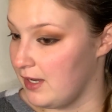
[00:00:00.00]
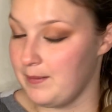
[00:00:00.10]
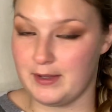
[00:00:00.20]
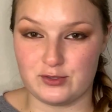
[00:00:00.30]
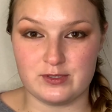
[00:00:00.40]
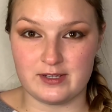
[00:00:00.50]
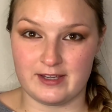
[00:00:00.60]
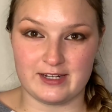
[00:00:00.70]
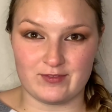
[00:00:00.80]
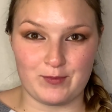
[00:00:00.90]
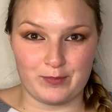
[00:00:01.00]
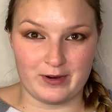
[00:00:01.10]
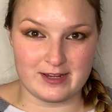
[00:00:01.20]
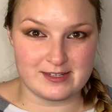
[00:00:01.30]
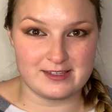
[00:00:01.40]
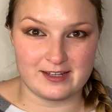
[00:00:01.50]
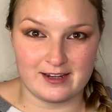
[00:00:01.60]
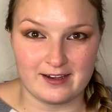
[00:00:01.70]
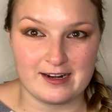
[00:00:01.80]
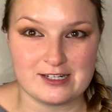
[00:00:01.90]
I'm actually kind of impressed that I
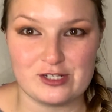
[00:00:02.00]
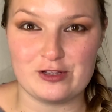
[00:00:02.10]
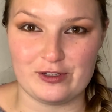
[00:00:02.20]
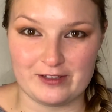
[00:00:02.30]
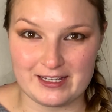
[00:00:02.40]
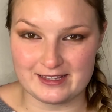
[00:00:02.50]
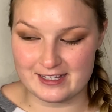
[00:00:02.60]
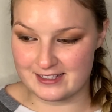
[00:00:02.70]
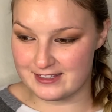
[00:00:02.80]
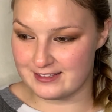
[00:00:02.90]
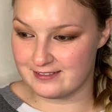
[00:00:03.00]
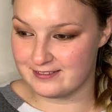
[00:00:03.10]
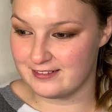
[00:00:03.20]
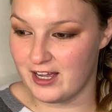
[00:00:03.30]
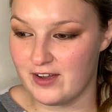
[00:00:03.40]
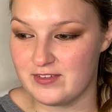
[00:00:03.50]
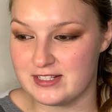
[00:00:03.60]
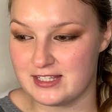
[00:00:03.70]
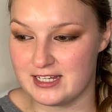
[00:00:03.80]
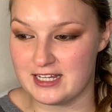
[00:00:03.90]
got it to look like this.
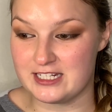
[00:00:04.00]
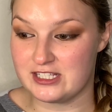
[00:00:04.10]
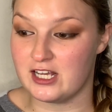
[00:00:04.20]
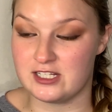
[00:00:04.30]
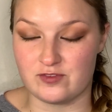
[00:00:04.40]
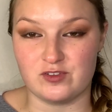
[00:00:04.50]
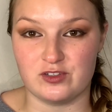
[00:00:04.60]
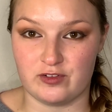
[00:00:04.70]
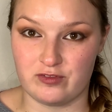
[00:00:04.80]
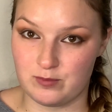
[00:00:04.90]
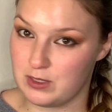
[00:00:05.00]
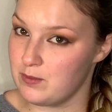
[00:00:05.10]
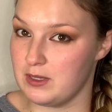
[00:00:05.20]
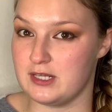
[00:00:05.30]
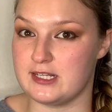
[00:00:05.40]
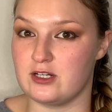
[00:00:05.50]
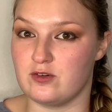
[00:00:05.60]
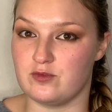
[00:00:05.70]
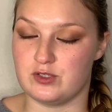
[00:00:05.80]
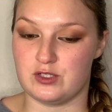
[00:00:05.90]
Obviously, it's a different look for me because I
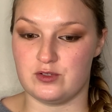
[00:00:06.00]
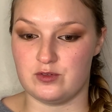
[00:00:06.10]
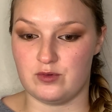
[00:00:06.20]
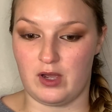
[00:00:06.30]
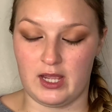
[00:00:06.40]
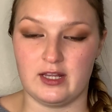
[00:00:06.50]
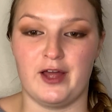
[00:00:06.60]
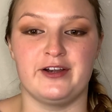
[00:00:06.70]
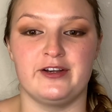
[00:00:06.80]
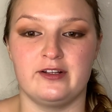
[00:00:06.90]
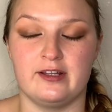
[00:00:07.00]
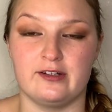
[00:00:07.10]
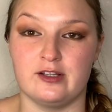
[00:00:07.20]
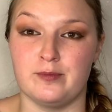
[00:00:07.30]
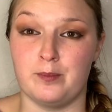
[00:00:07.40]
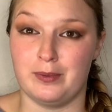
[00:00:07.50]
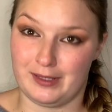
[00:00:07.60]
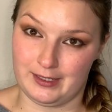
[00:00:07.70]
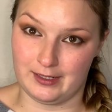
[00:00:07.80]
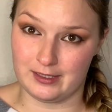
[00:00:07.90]
don't do eyeliner, let alone
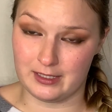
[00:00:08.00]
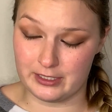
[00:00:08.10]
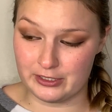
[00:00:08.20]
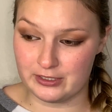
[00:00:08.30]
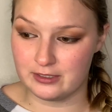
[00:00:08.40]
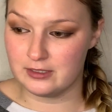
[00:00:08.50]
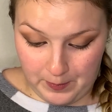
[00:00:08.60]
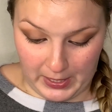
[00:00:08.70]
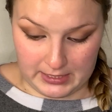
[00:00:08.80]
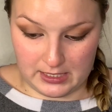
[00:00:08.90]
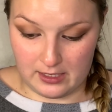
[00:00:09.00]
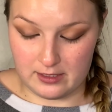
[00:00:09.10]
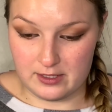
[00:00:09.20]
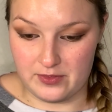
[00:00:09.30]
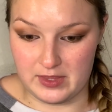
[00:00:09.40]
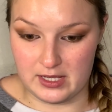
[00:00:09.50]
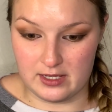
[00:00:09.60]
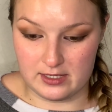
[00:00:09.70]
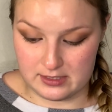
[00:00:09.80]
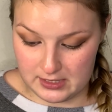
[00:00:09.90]
black eyeliner. But
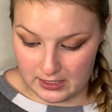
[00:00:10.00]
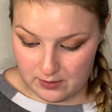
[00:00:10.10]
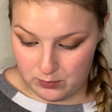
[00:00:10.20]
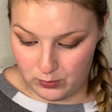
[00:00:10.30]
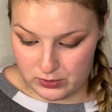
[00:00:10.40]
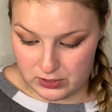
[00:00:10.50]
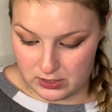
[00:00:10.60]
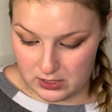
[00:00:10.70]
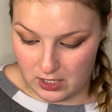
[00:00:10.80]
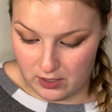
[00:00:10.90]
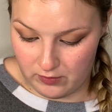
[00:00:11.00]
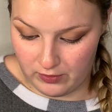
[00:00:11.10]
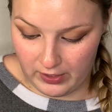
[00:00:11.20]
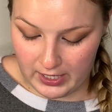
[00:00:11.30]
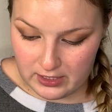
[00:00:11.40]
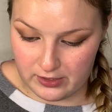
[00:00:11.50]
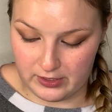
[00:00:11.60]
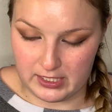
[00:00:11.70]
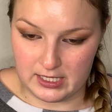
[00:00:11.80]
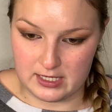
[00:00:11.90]
the second portion of her eye
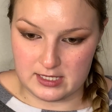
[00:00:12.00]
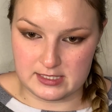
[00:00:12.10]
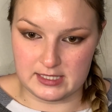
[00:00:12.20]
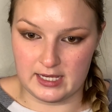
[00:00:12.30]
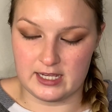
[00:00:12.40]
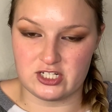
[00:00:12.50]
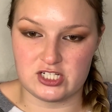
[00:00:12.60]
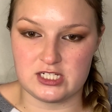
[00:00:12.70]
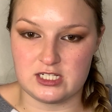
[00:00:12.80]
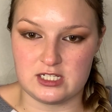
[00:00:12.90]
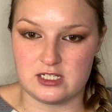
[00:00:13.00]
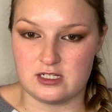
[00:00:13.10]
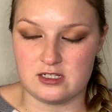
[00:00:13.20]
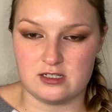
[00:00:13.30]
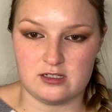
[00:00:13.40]
look is that she